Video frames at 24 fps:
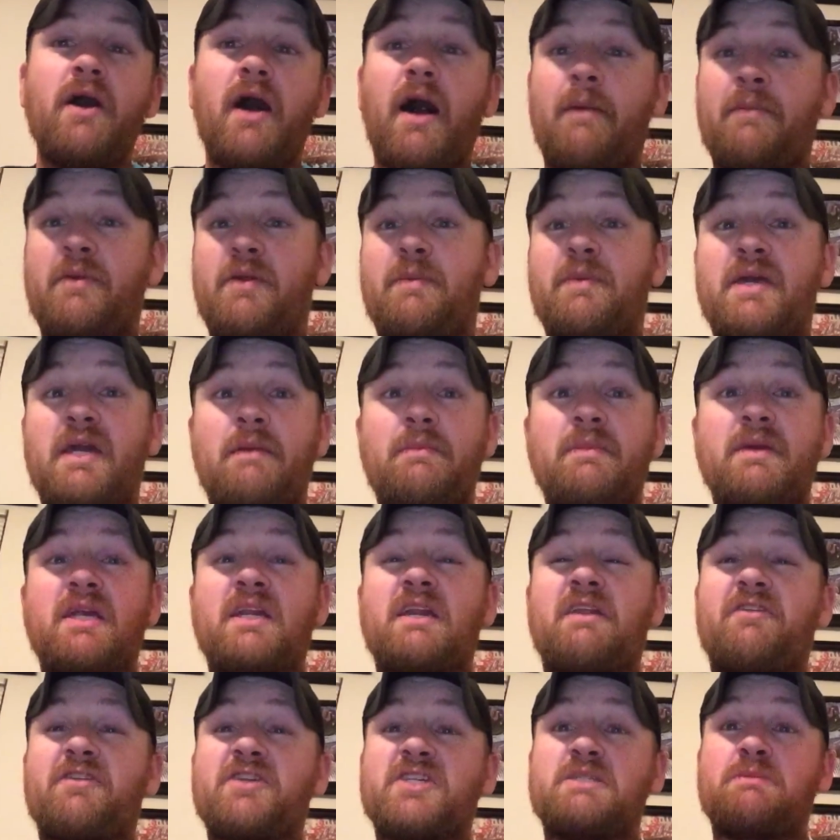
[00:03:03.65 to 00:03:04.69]
I'm going to be coming
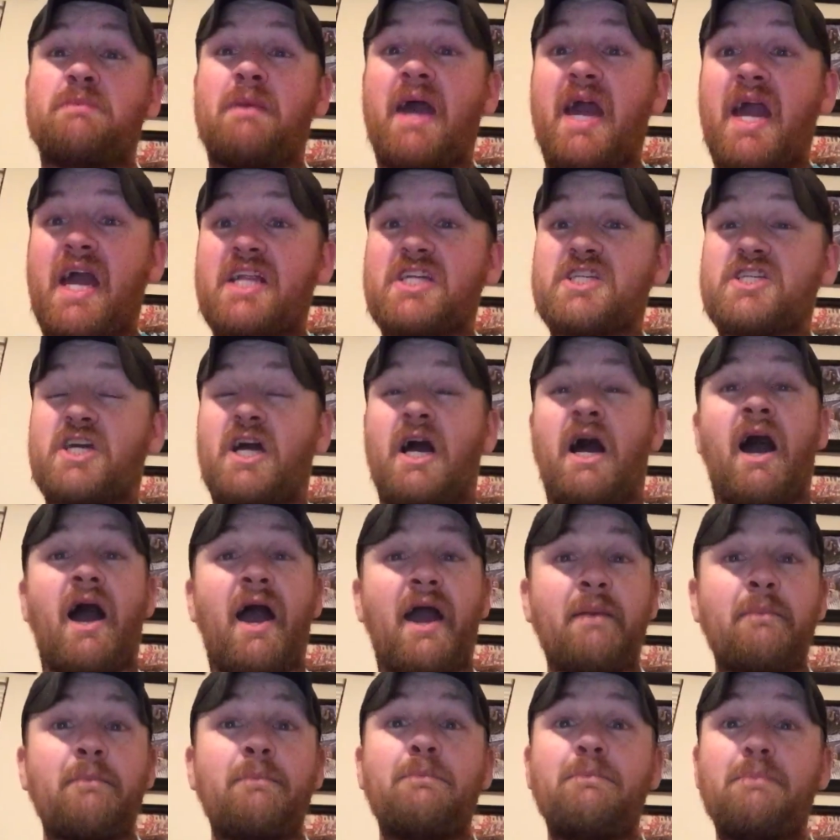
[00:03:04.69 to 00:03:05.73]
into this match.
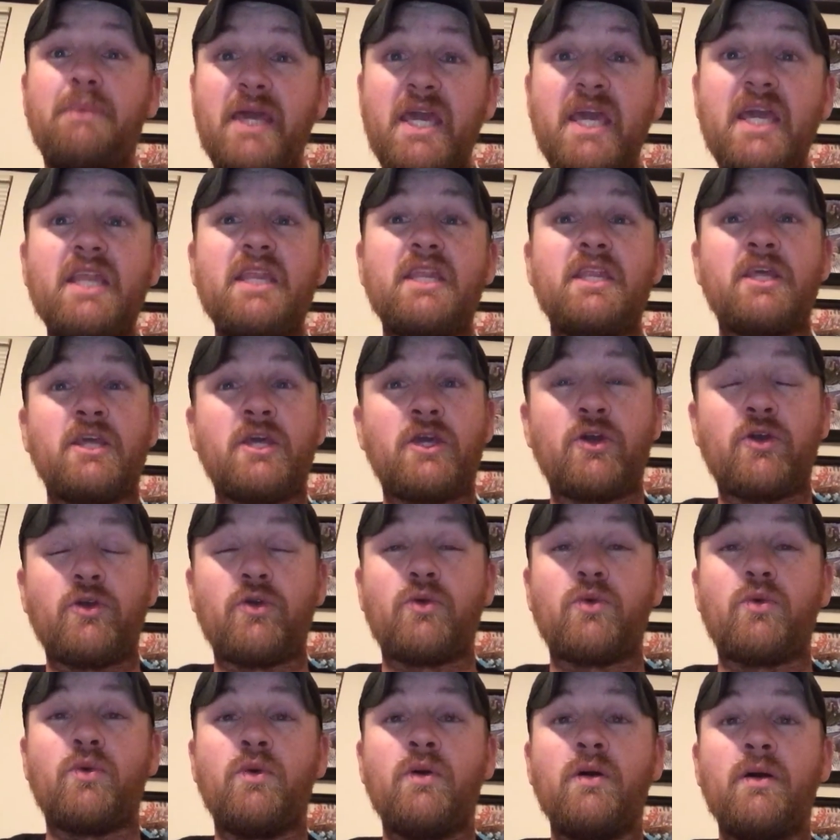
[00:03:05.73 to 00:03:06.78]
I beat
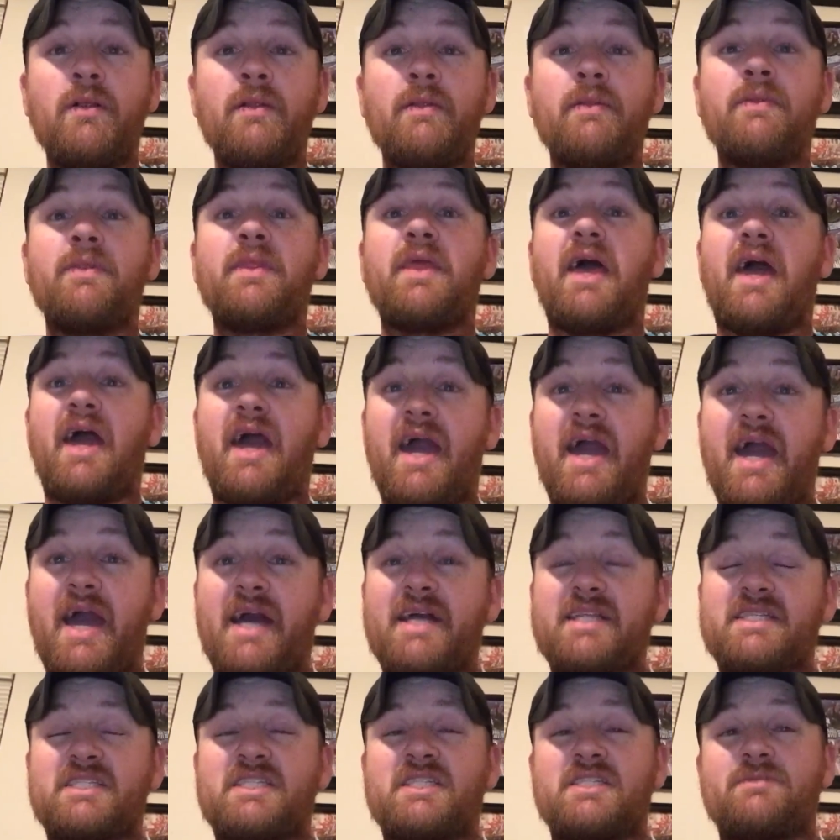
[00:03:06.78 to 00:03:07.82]
you
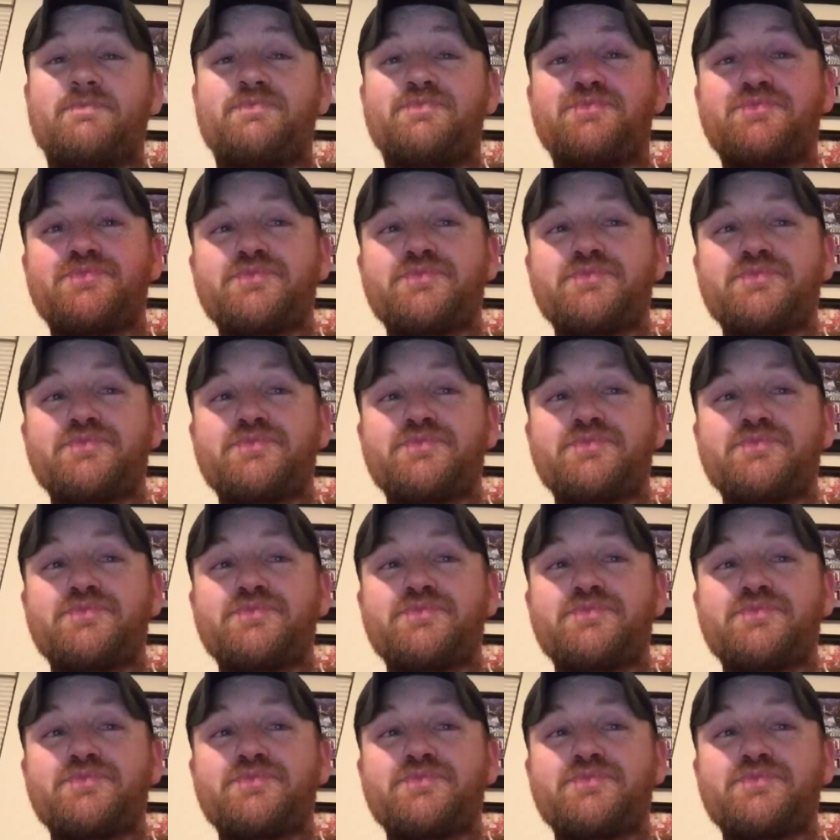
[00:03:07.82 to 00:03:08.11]
at